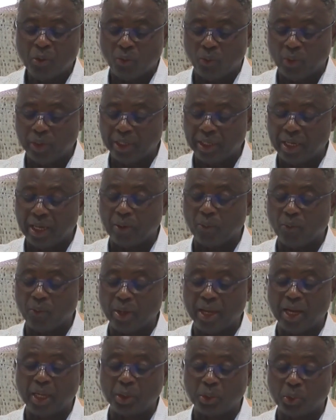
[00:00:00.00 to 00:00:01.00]

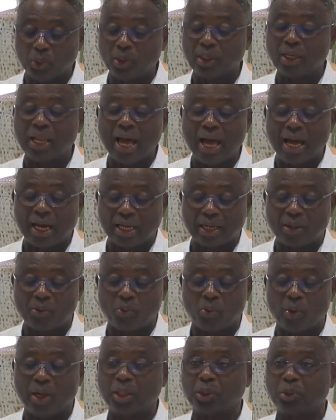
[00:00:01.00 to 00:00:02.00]
where you lack,
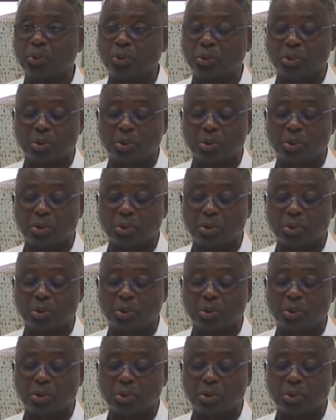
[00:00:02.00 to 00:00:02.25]
where you